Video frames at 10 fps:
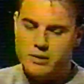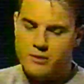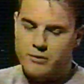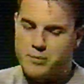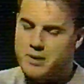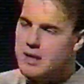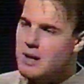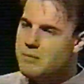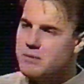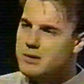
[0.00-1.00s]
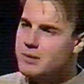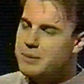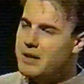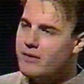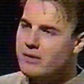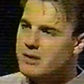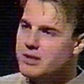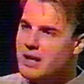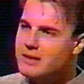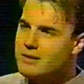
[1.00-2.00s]
from this album was to be given a
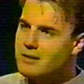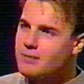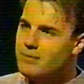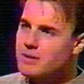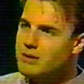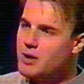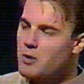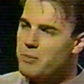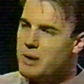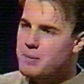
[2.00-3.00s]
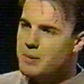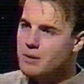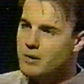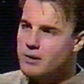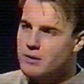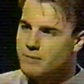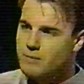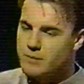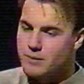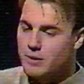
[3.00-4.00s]
chance to show people that,
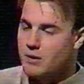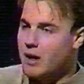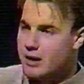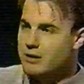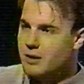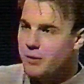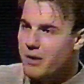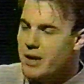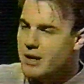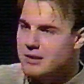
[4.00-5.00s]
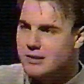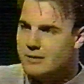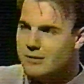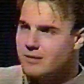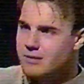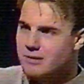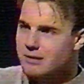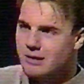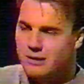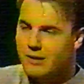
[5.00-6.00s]
look, I can do this, and
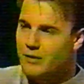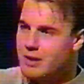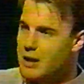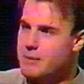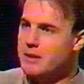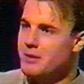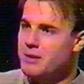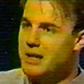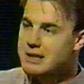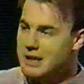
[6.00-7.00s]
if you let me do this, then